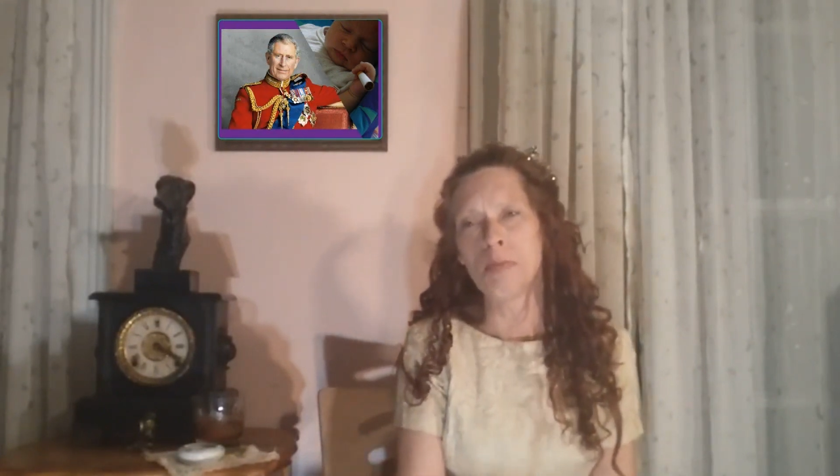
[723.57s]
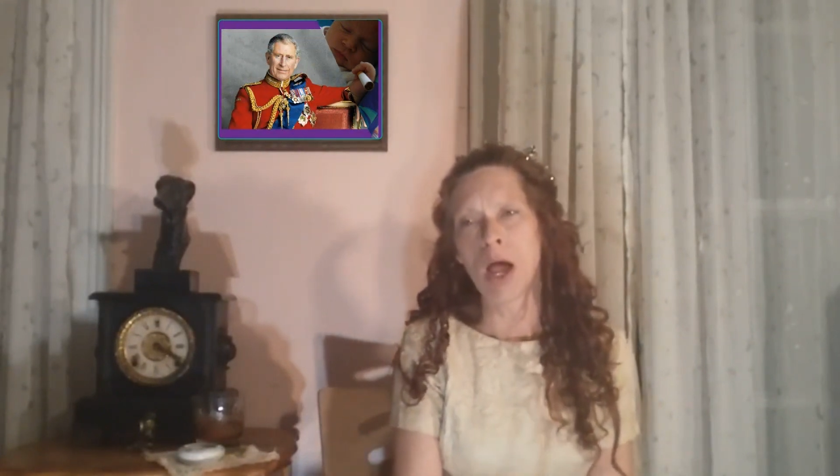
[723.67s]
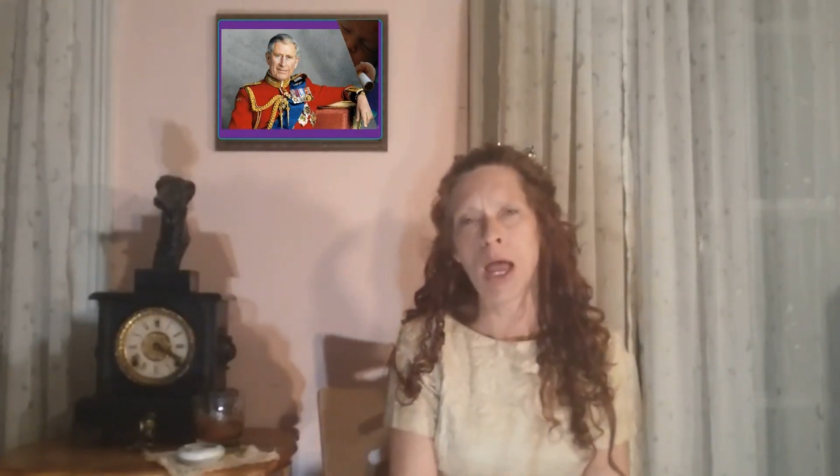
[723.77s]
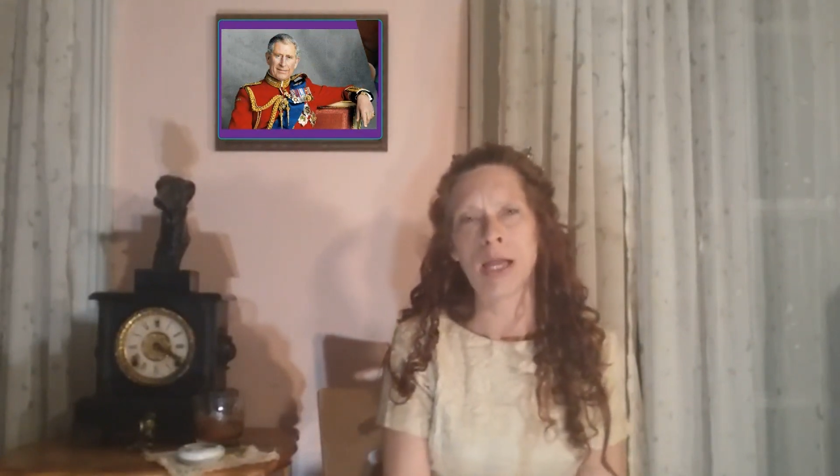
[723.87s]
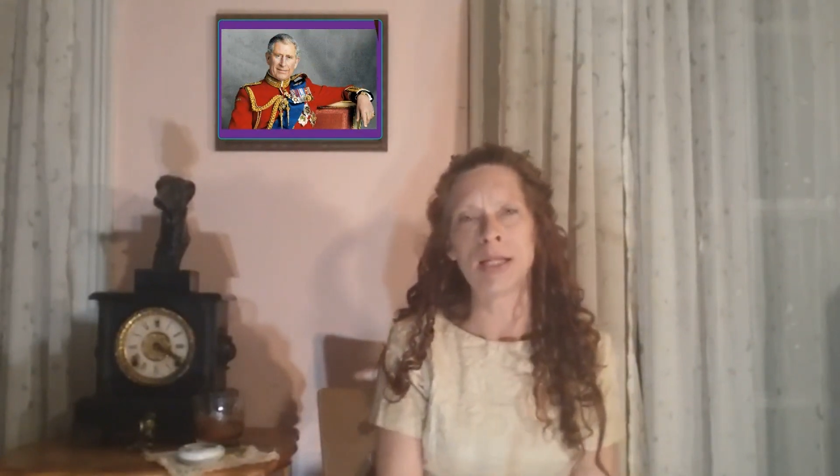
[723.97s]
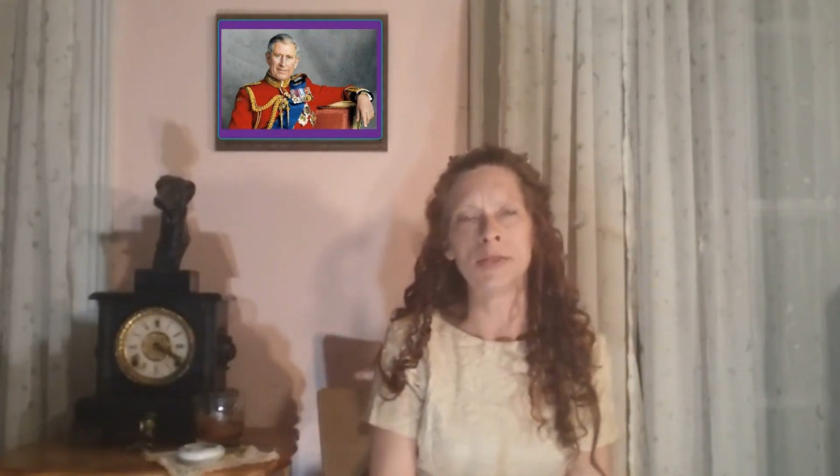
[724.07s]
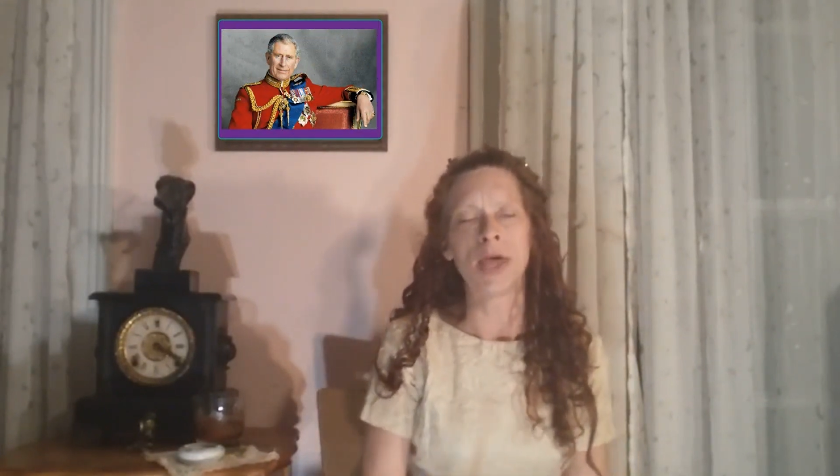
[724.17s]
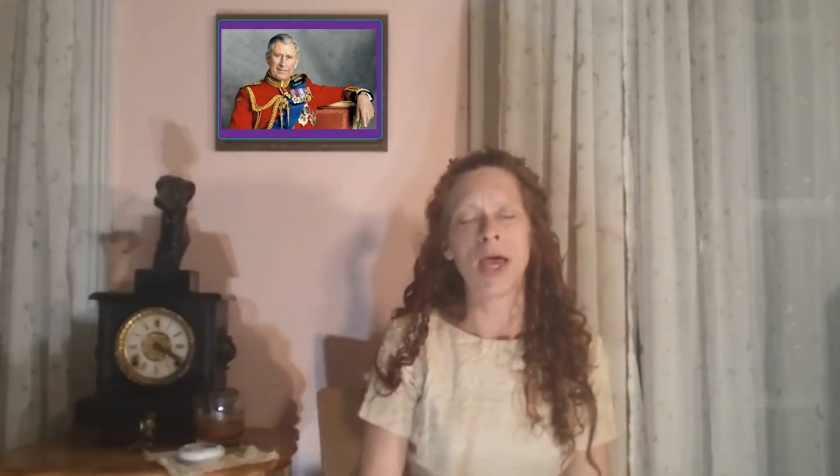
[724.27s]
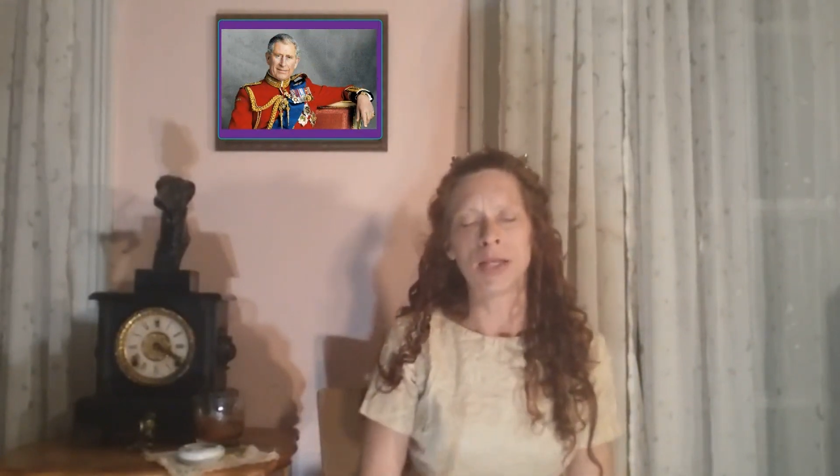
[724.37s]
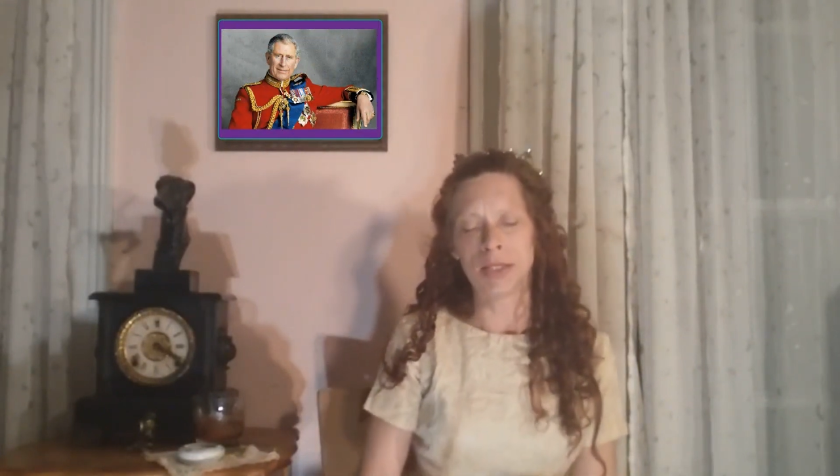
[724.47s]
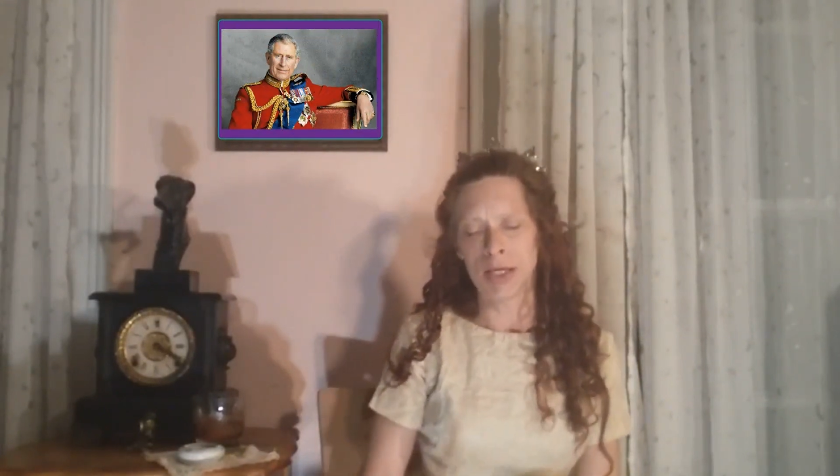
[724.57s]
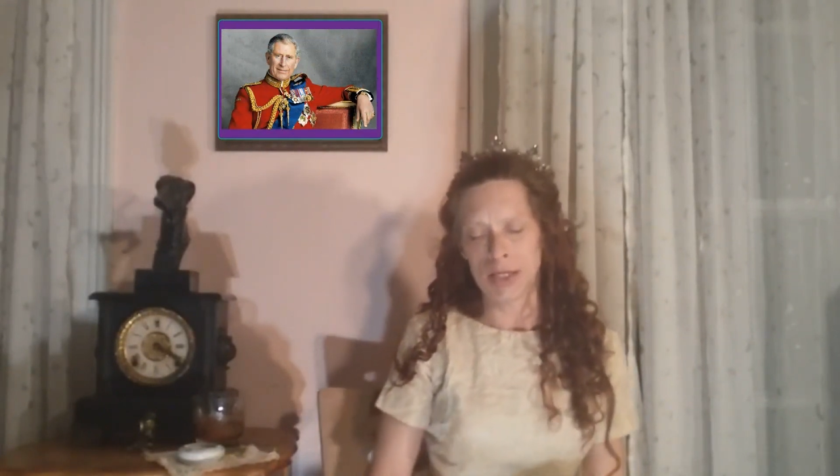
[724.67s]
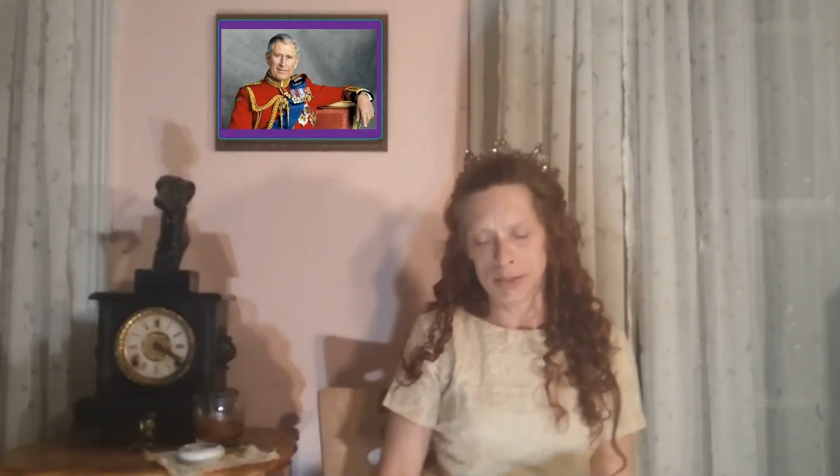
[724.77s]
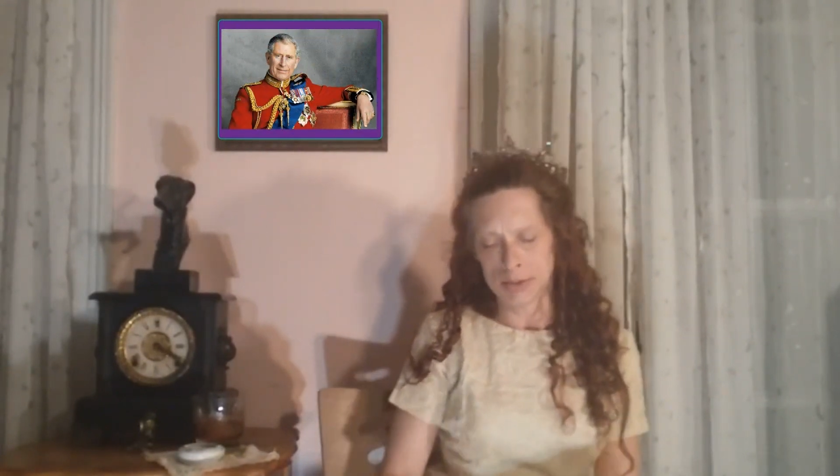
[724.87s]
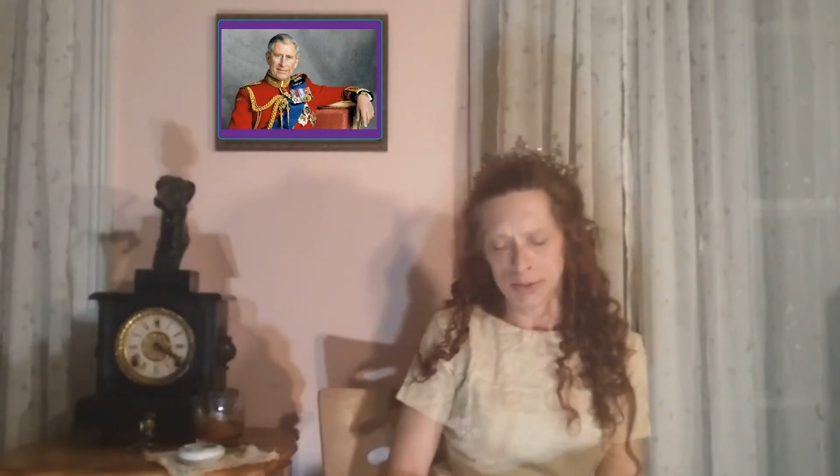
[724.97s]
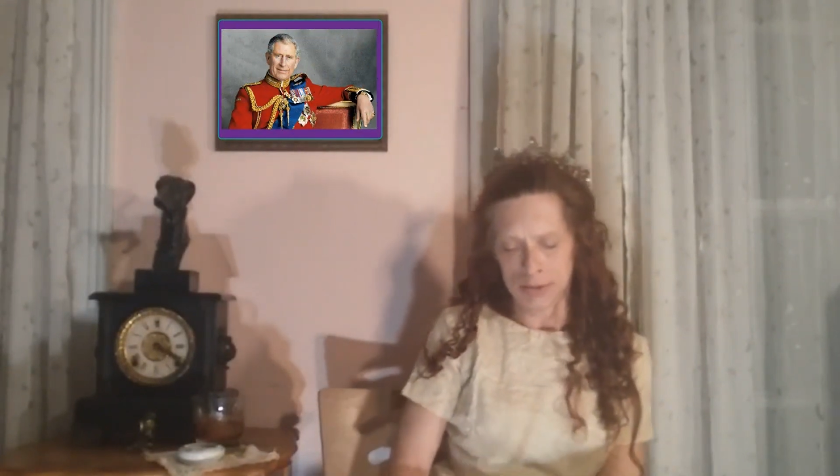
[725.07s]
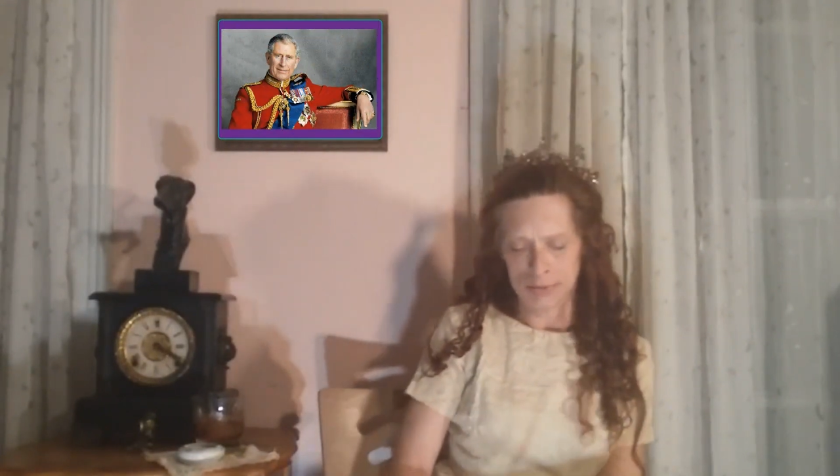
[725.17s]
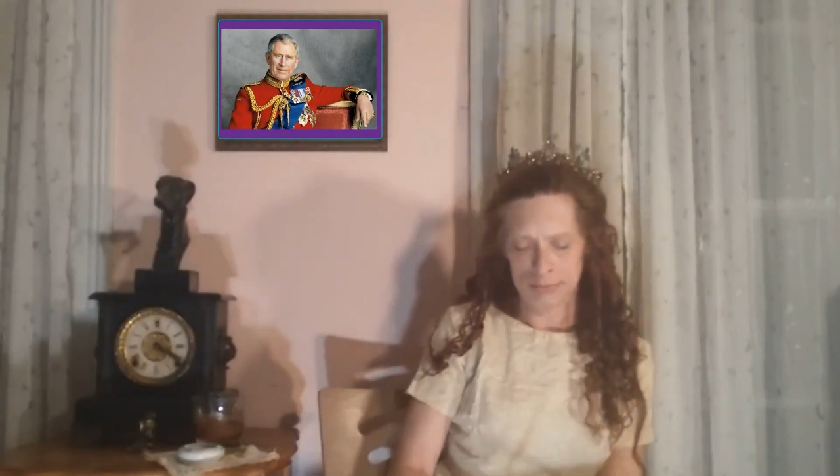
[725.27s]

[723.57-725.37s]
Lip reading: man in that case.